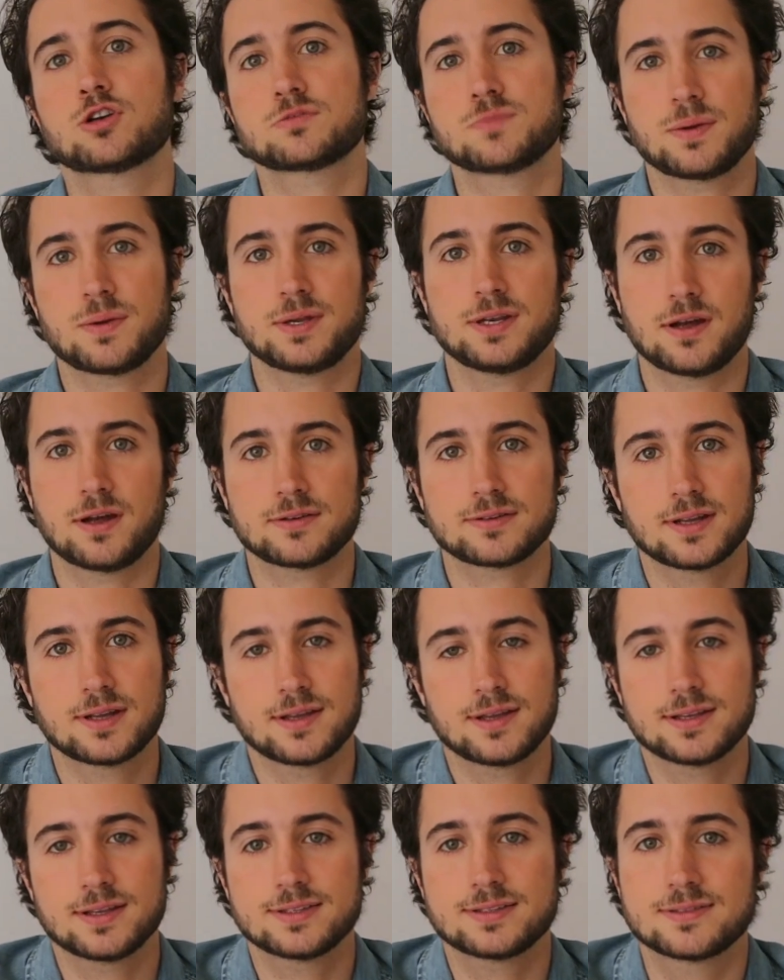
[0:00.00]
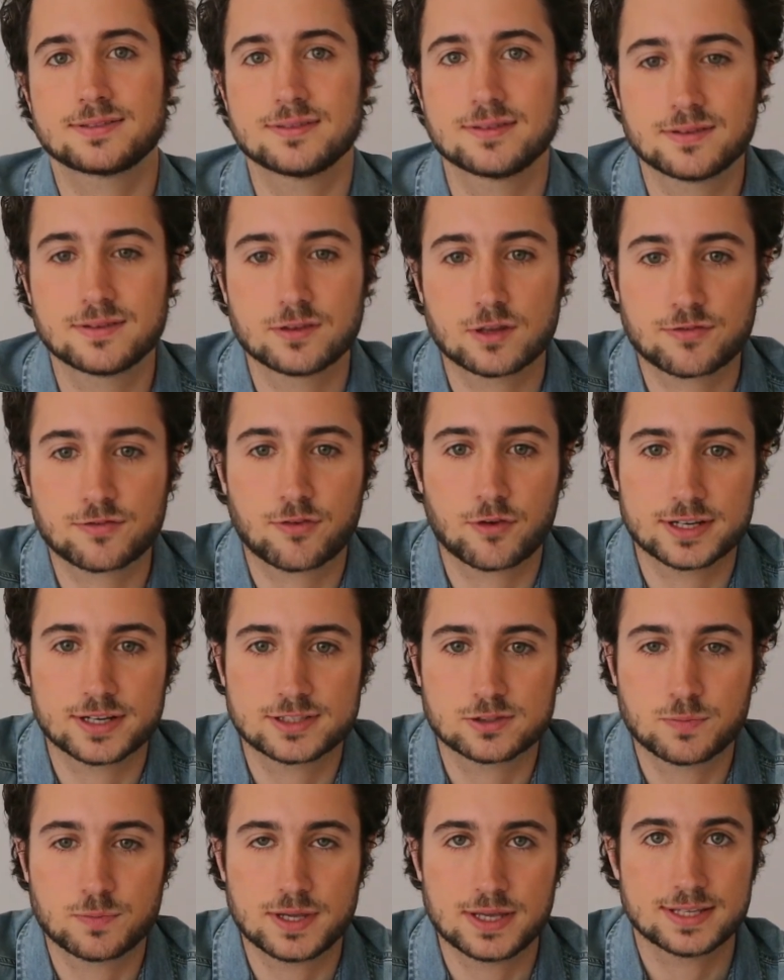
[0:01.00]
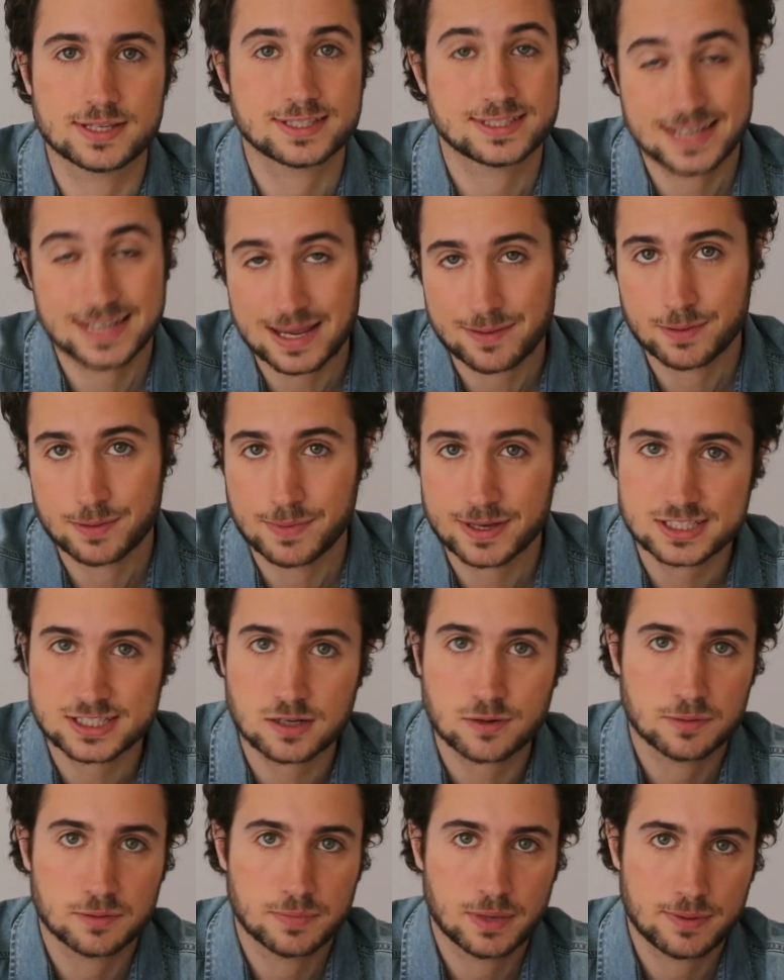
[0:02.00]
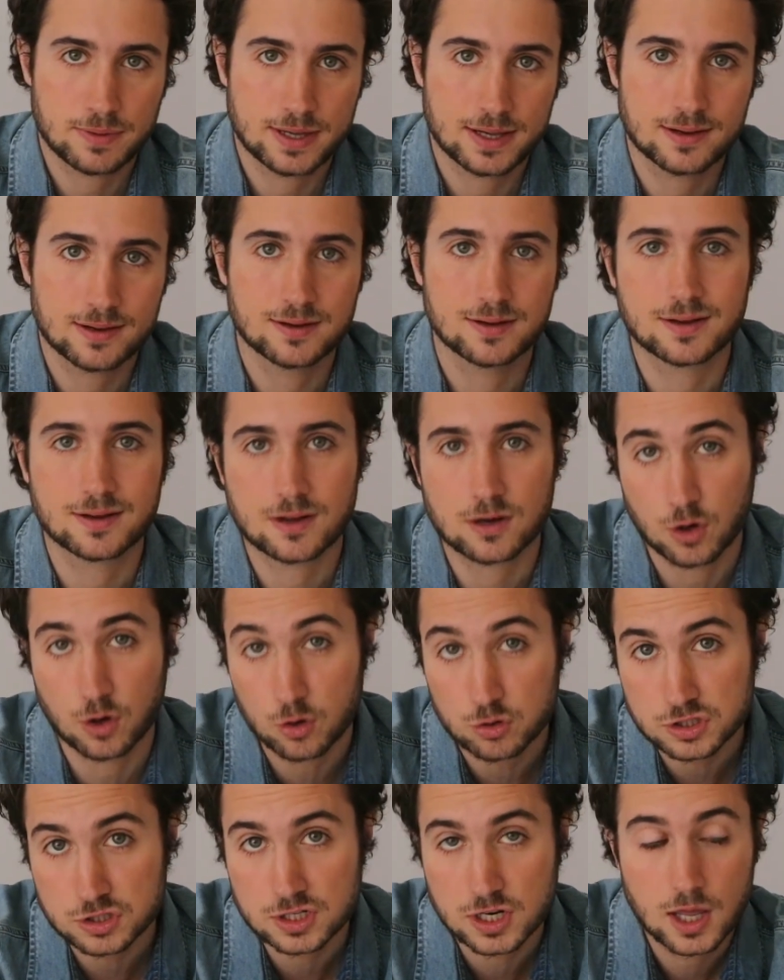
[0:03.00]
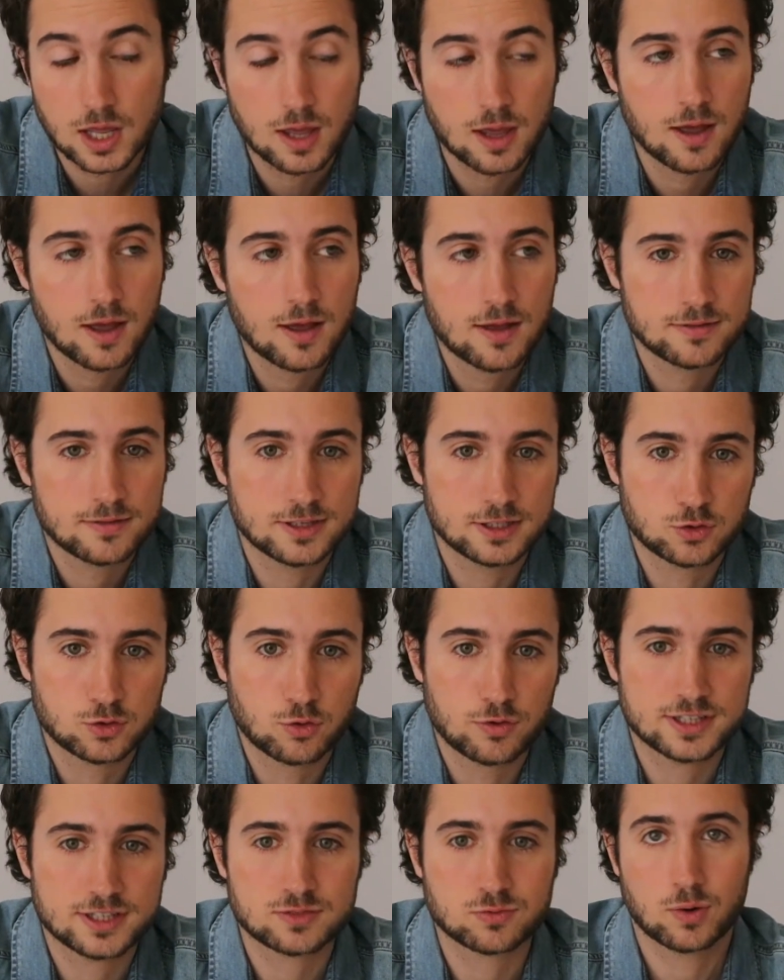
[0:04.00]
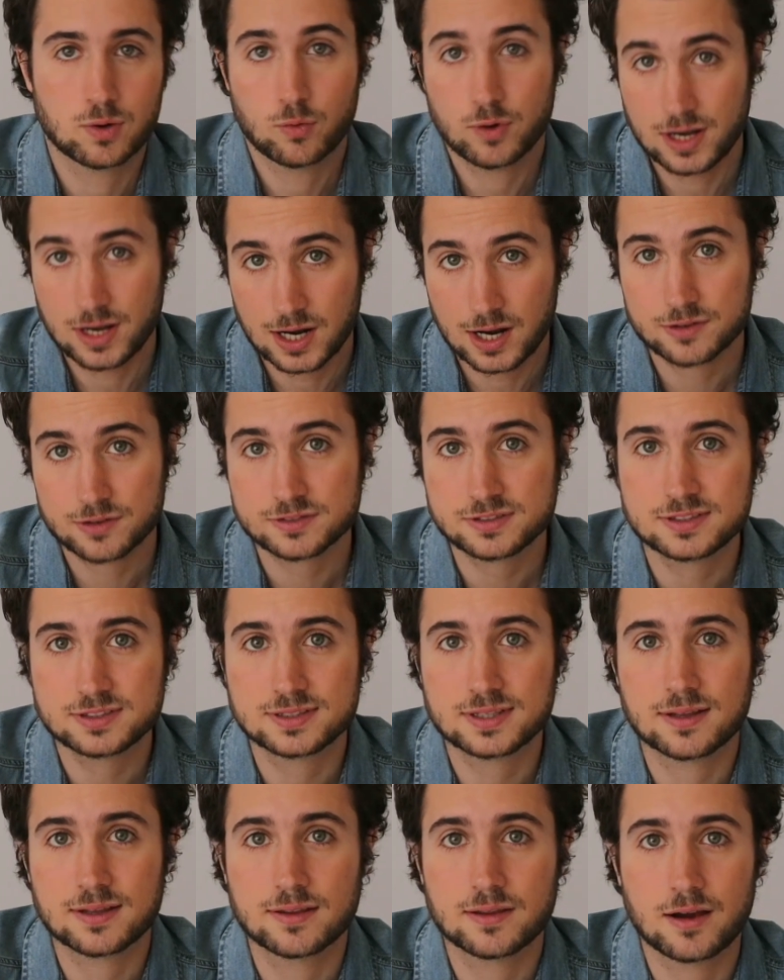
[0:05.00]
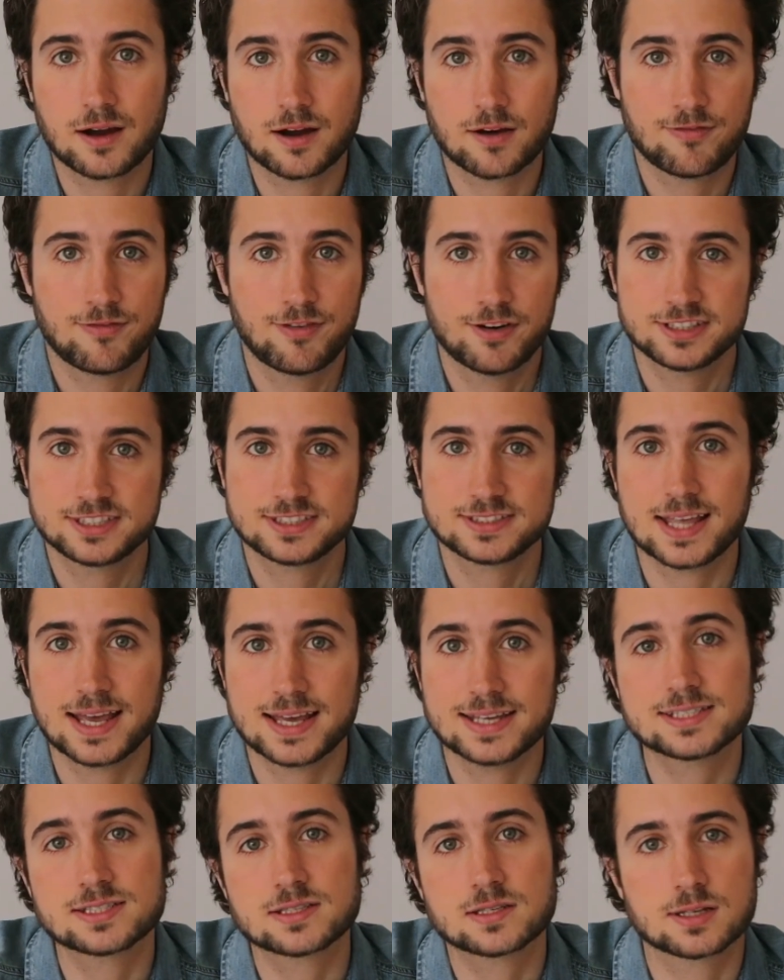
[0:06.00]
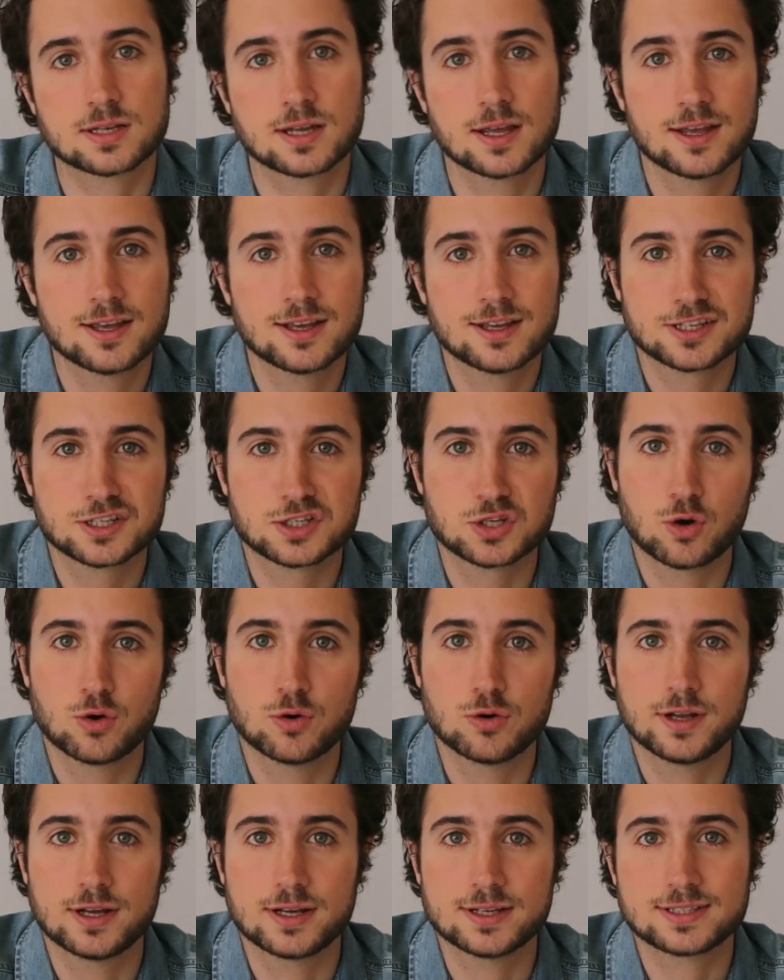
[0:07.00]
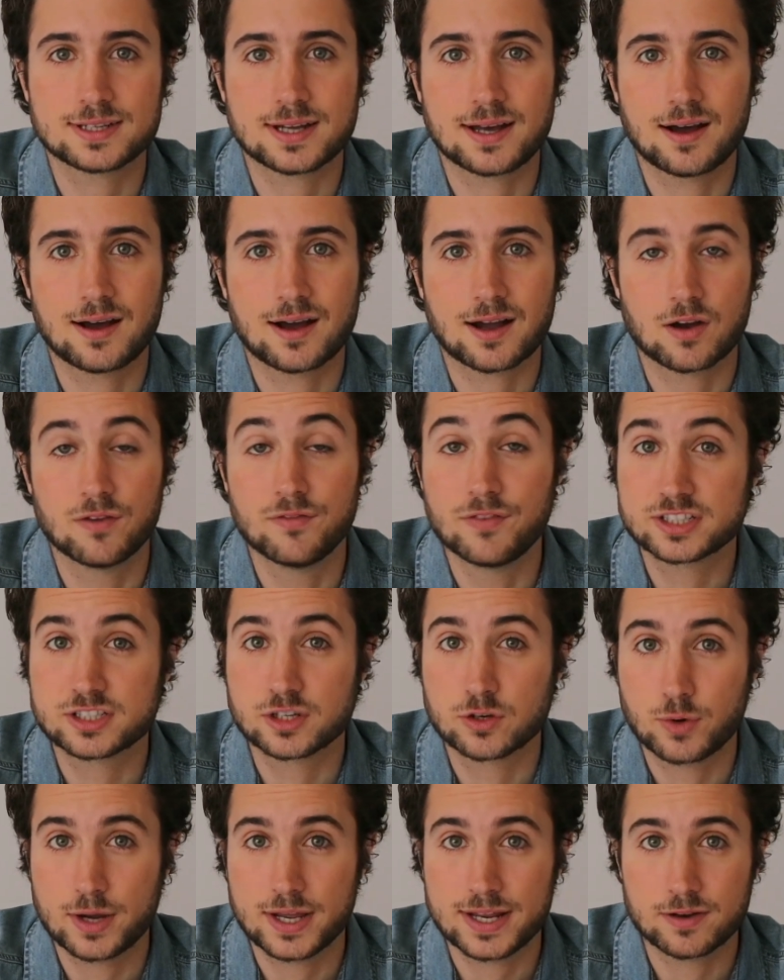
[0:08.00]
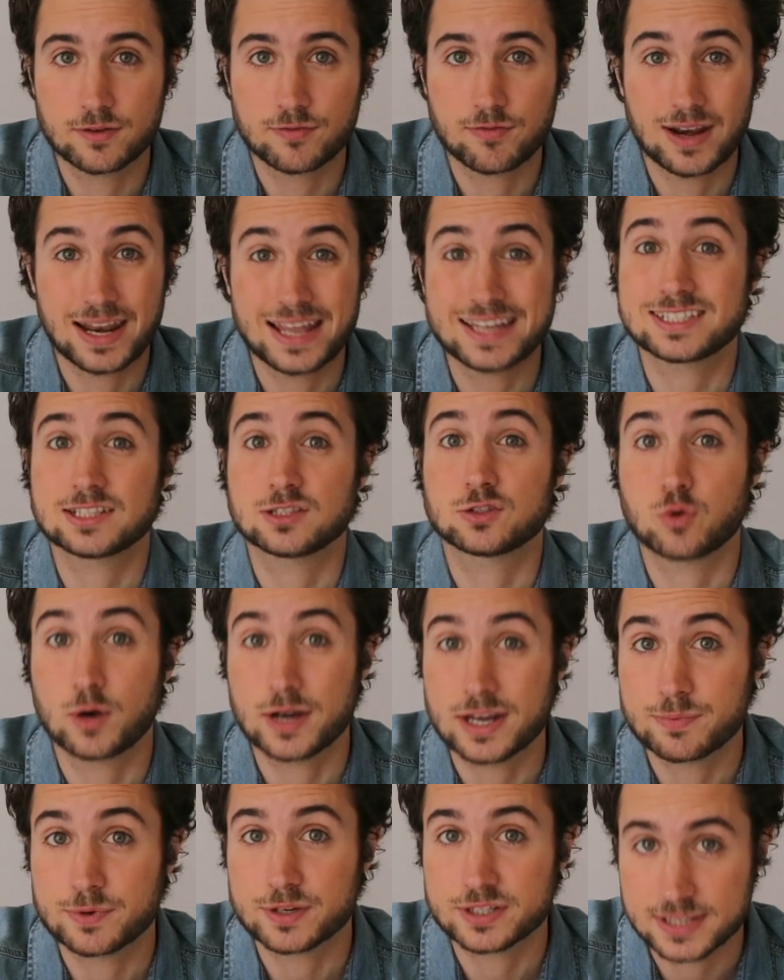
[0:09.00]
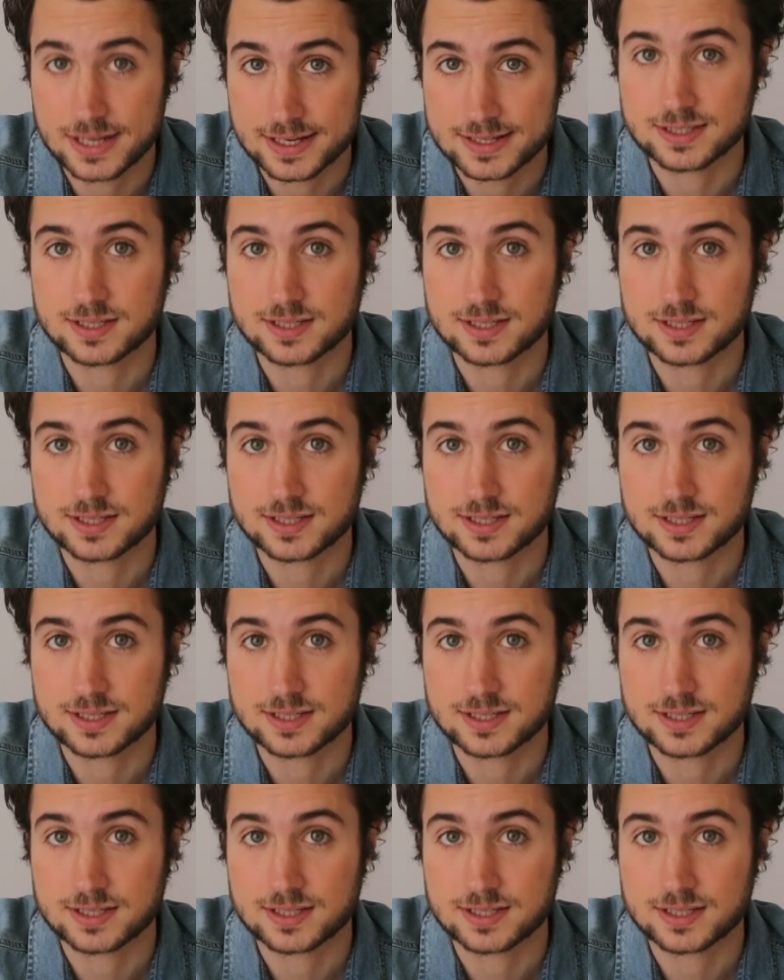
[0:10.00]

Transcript: maybe not for it to be the same in Mexico, and maybe close. The truth is, when we launched, our first tests showed us a conversion rate of less than 20%.